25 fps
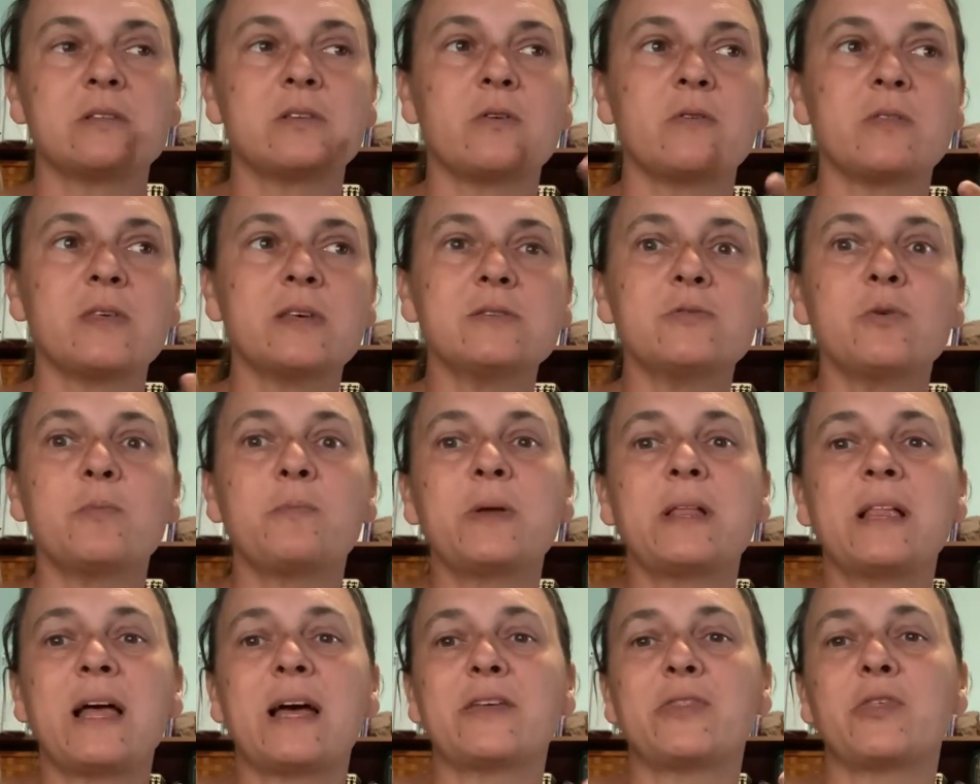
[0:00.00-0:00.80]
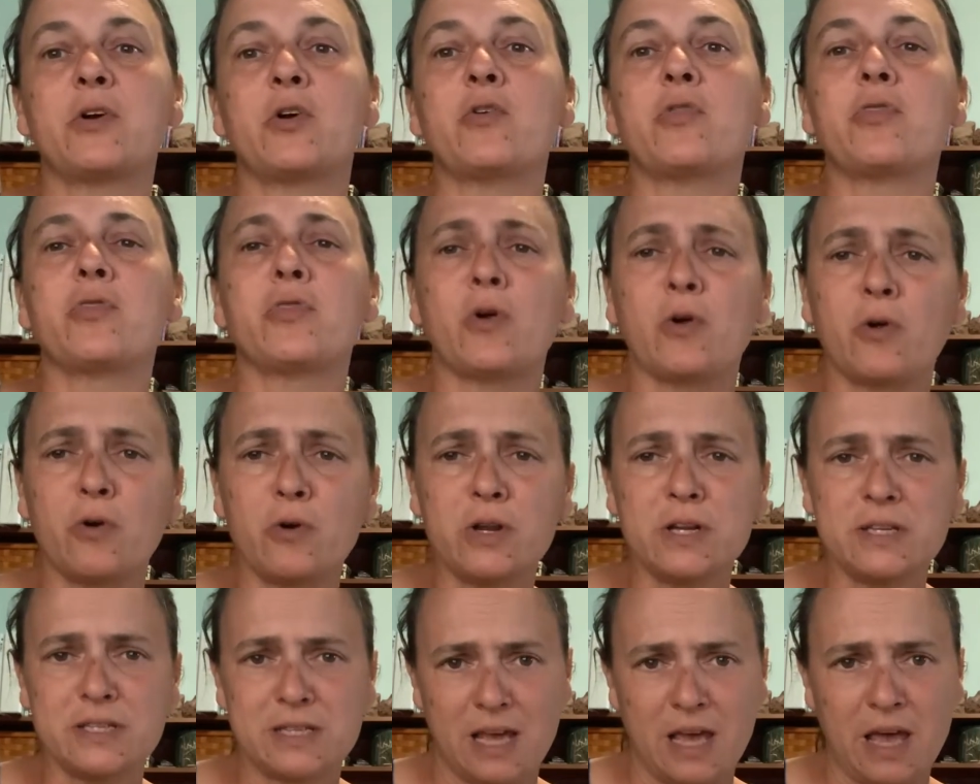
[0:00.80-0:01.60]
So this would be like their third
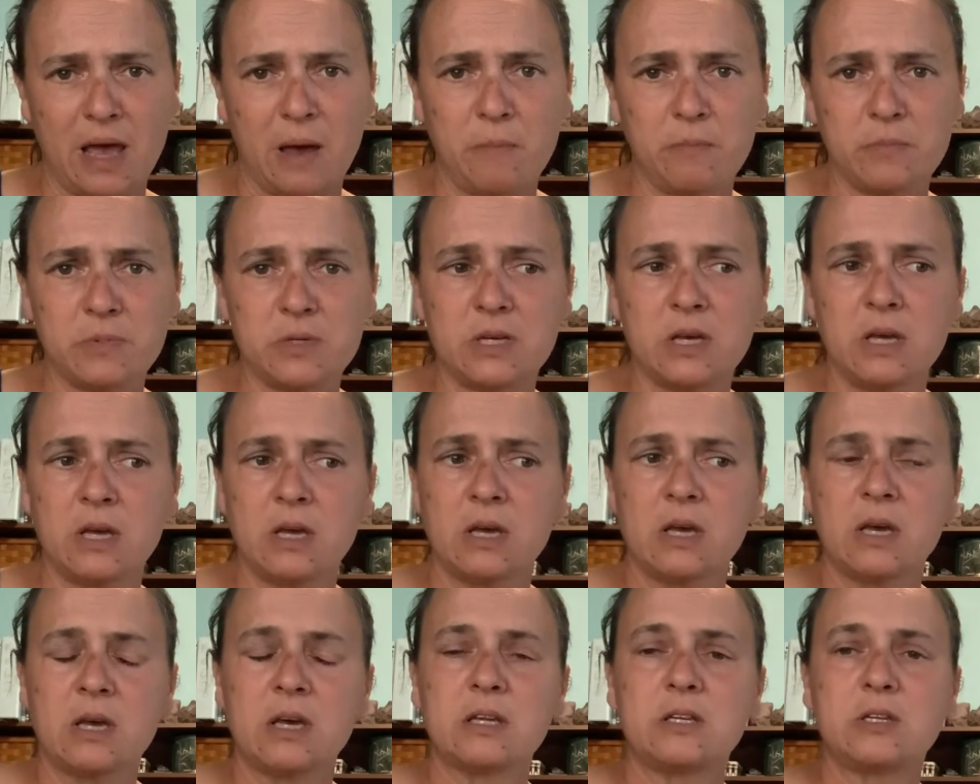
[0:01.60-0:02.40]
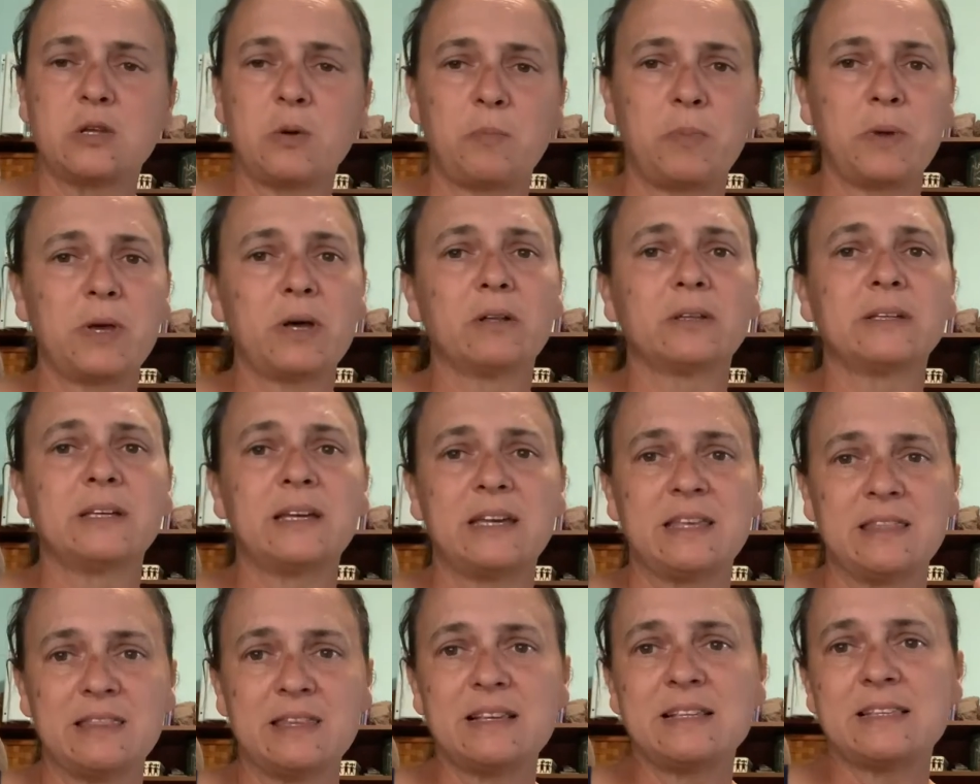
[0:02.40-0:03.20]
attempt to build
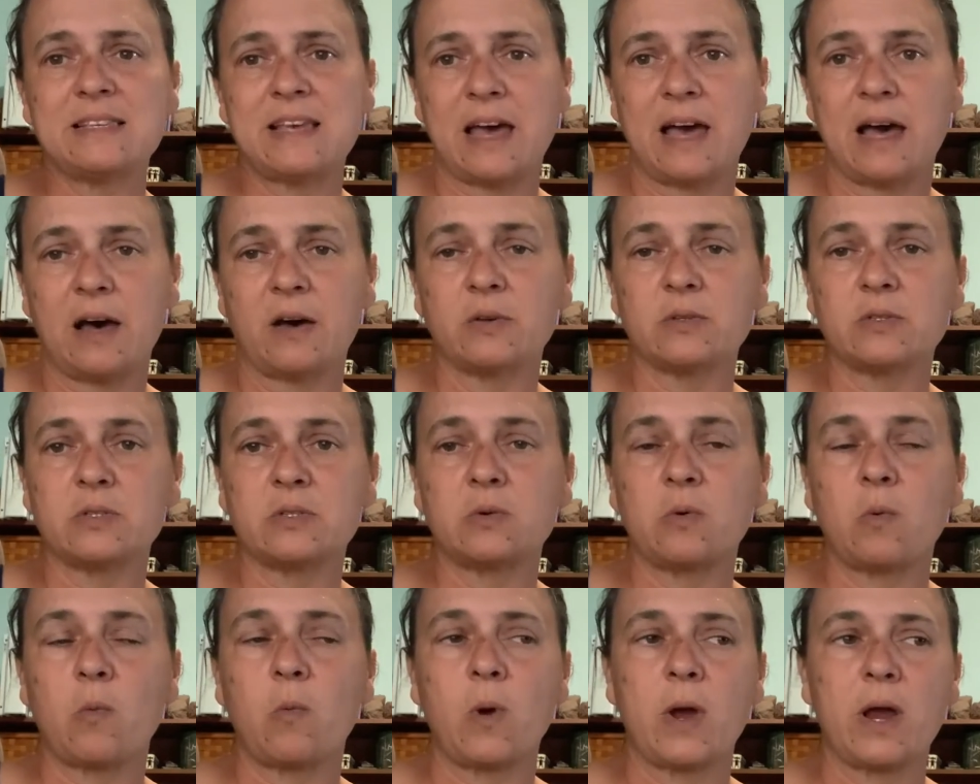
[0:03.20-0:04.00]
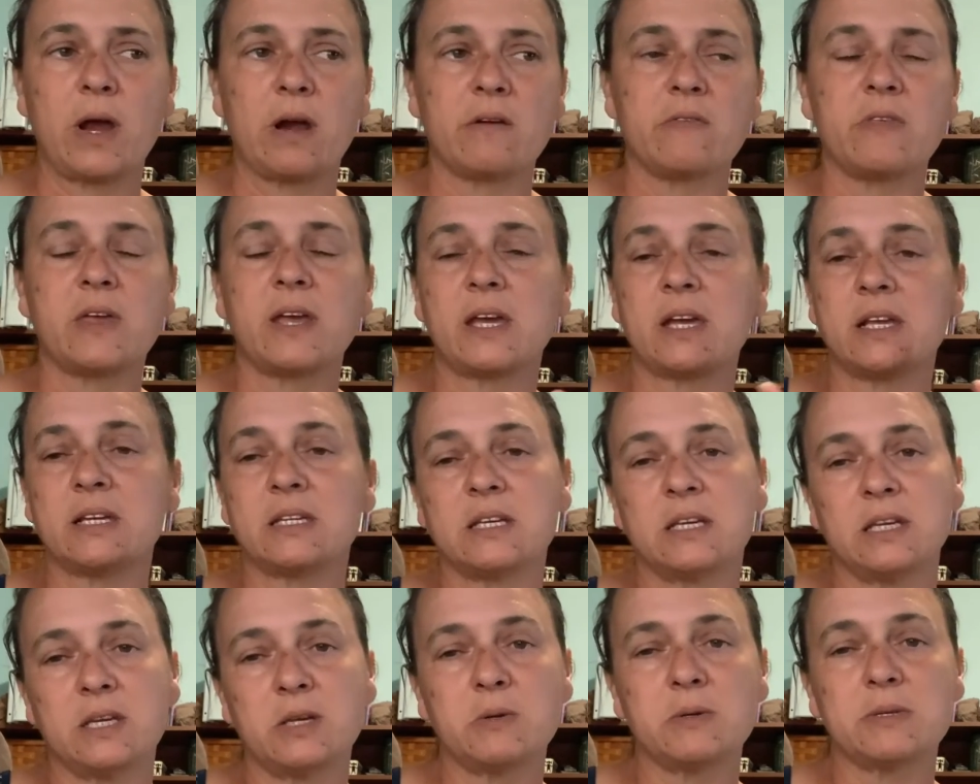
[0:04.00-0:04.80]
in this house where they
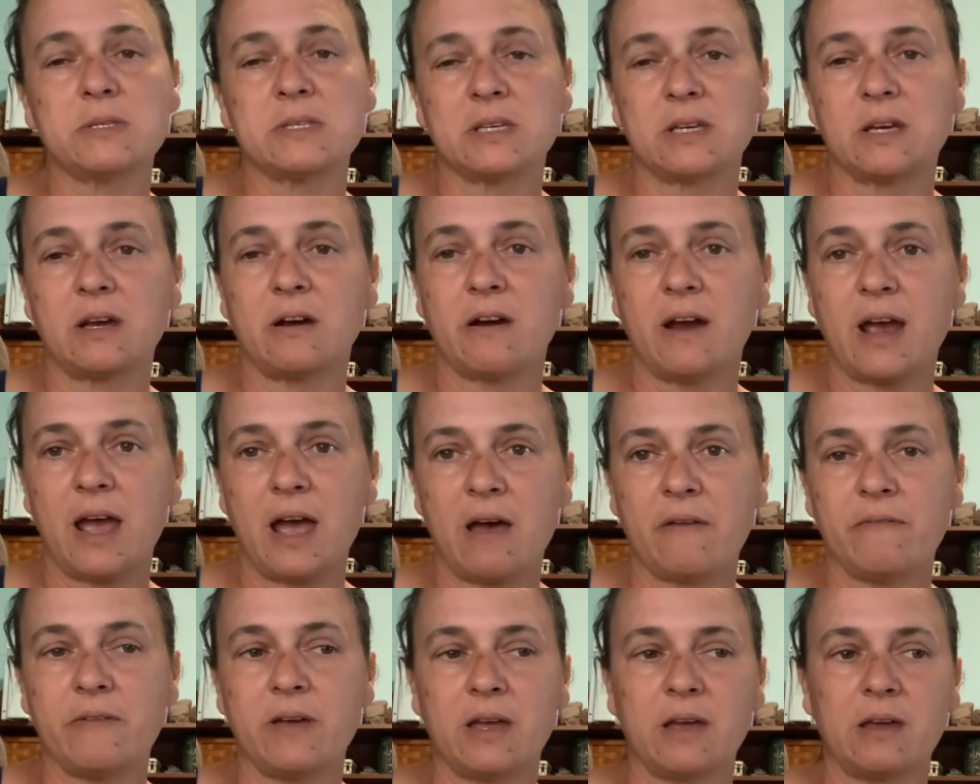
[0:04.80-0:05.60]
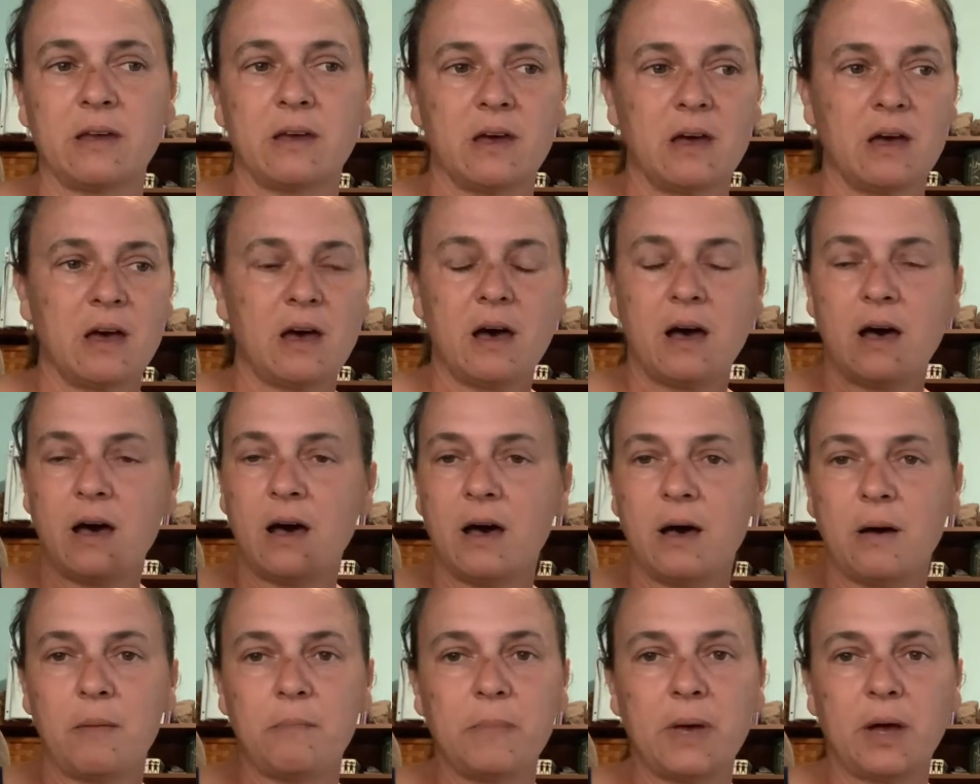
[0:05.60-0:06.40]
continuously are having
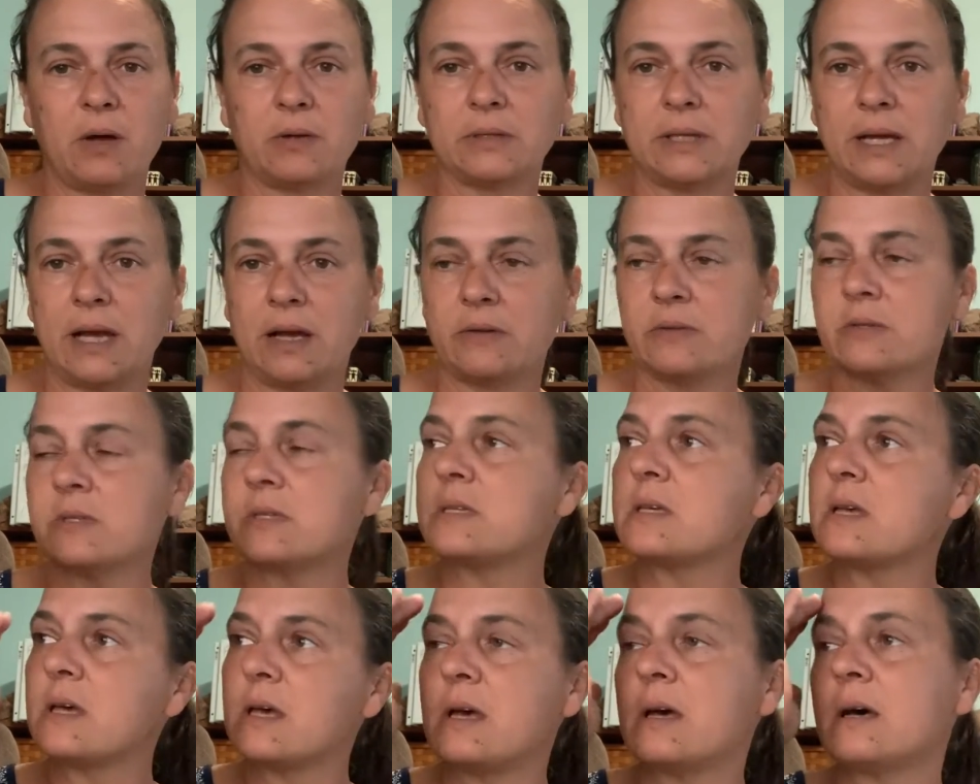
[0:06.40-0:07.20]
um, meltdowns.